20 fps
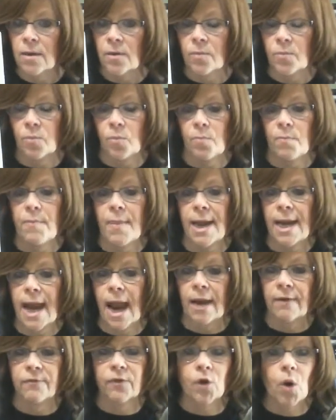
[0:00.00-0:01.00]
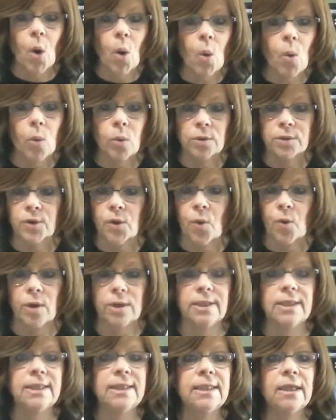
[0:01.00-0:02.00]
made out of gold or
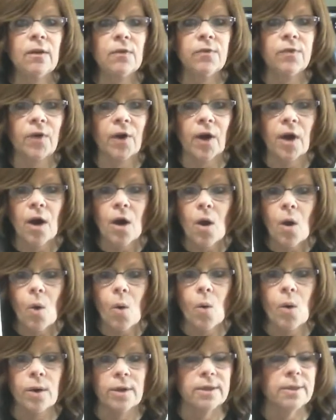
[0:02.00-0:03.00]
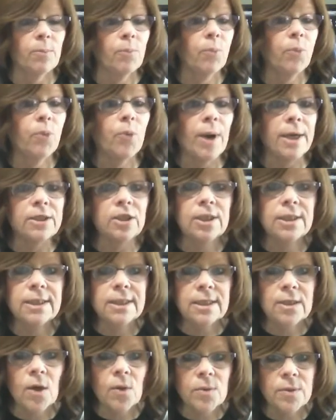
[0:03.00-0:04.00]
silver or precious
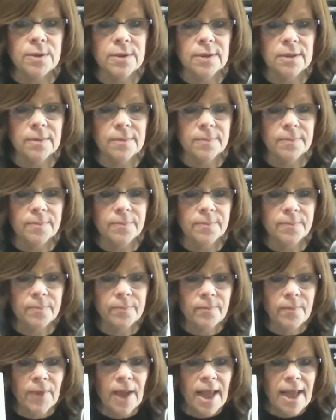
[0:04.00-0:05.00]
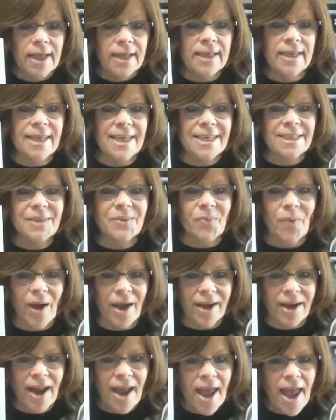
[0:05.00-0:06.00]
stones. This
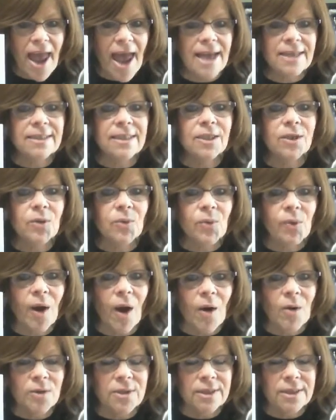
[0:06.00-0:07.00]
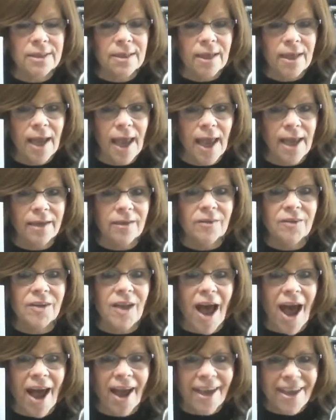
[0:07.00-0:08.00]
one has luchos and
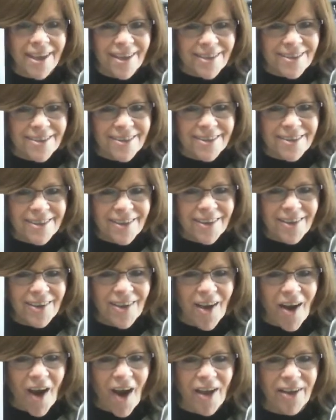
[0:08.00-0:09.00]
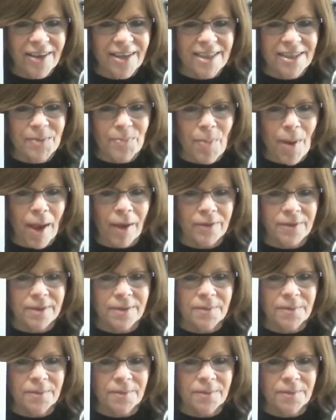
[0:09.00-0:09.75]
lions on this belt.